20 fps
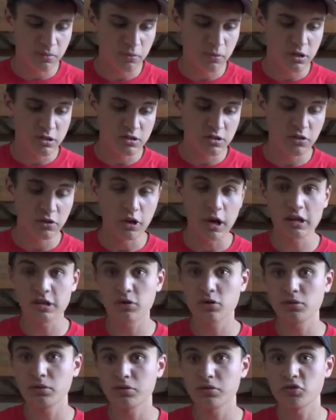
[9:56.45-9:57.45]
I
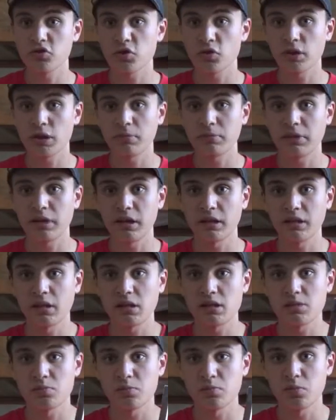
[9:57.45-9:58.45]
do enjoy playing
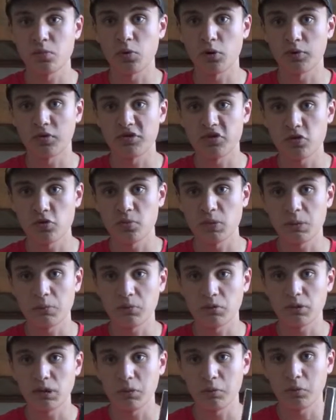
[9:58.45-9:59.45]
this more with 2
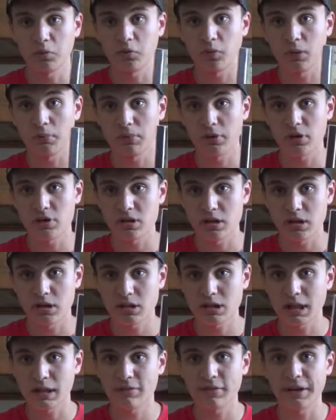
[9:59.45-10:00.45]
people than with 1 person.
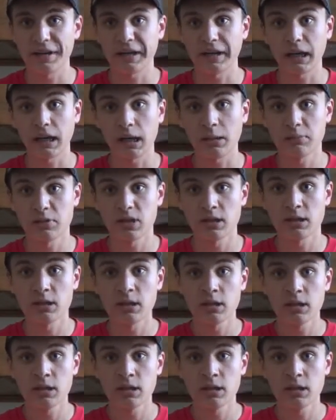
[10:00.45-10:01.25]
It's like fighting games.